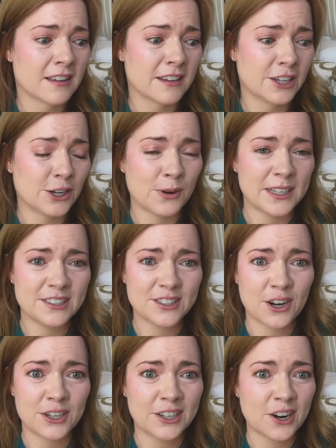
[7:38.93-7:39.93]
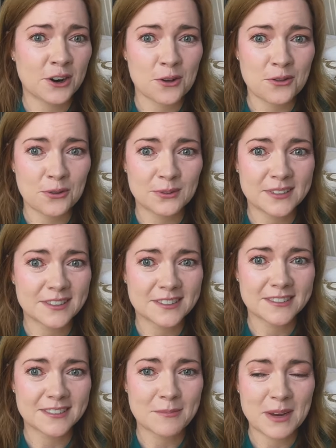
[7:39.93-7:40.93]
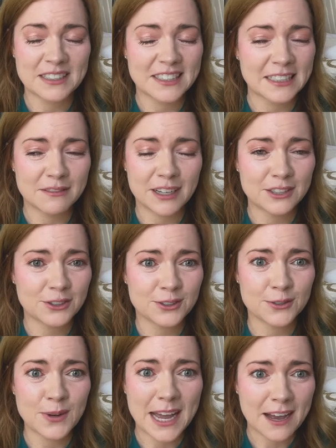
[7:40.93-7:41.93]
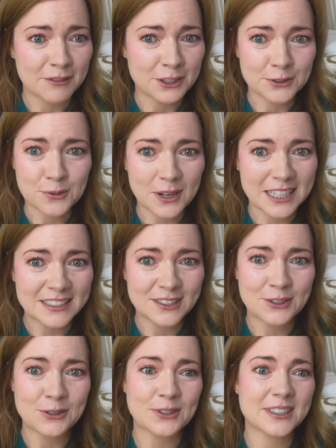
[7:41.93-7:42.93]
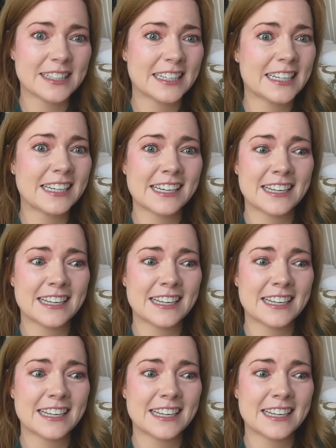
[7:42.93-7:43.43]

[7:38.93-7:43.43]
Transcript: you know, I started on all those amazing adventures you have in your 20s in New York City.